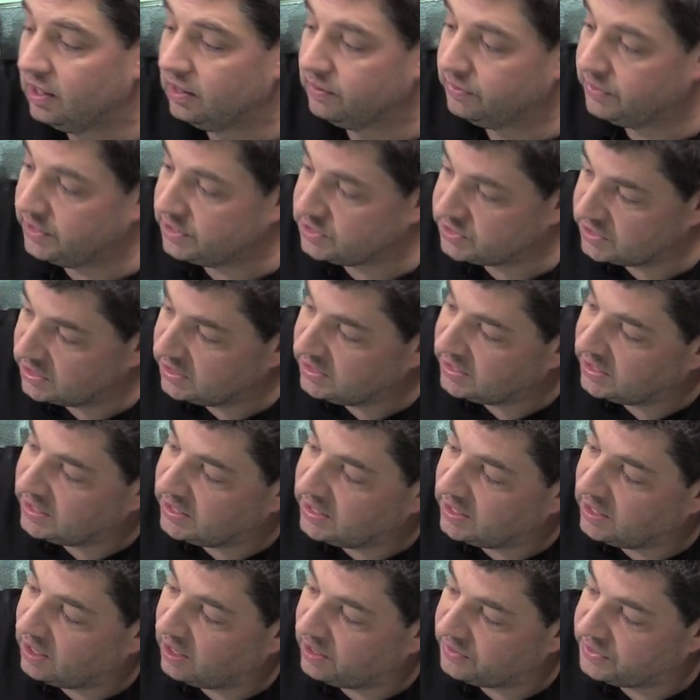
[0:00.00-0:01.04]
This in
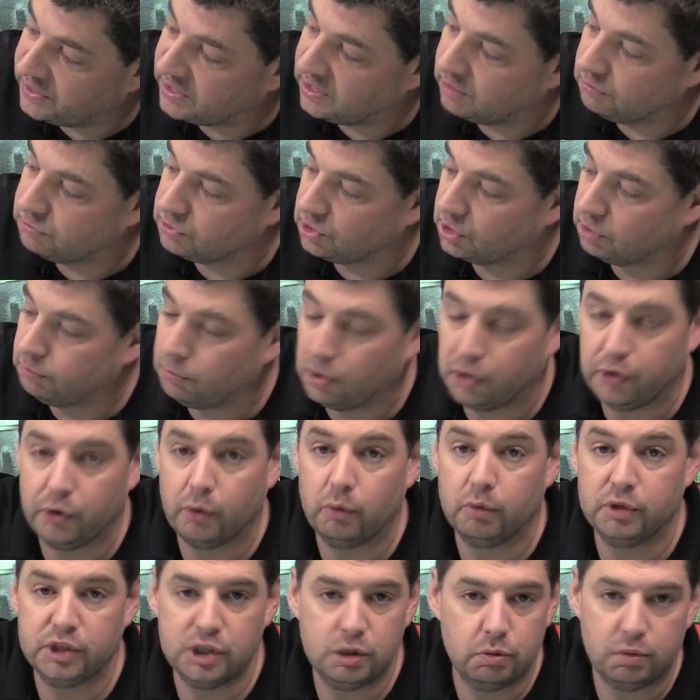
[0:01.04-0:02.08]
here, I think it was on a
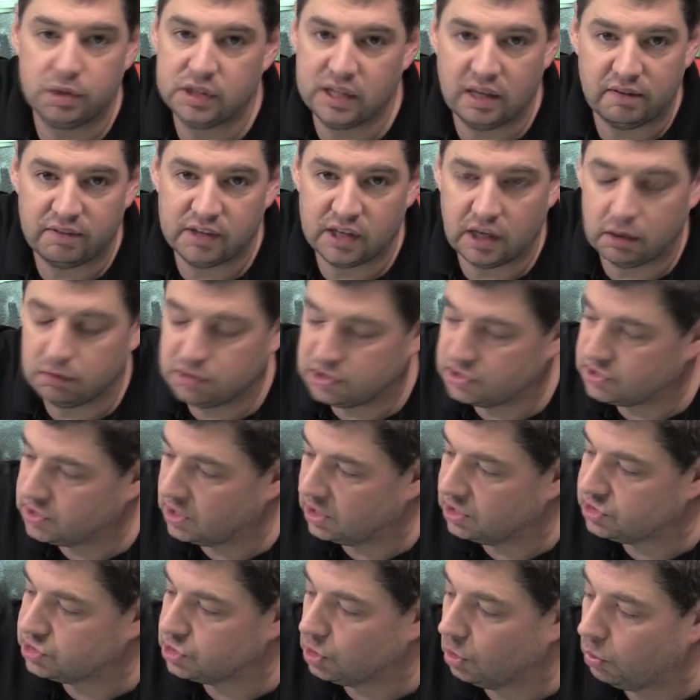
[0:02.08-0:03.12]
model, you would never notice it
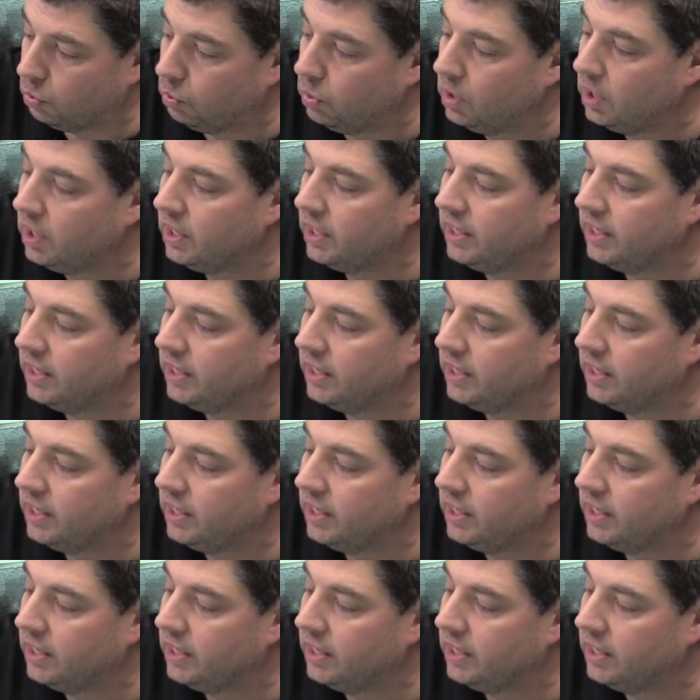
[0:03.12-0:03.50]
at all.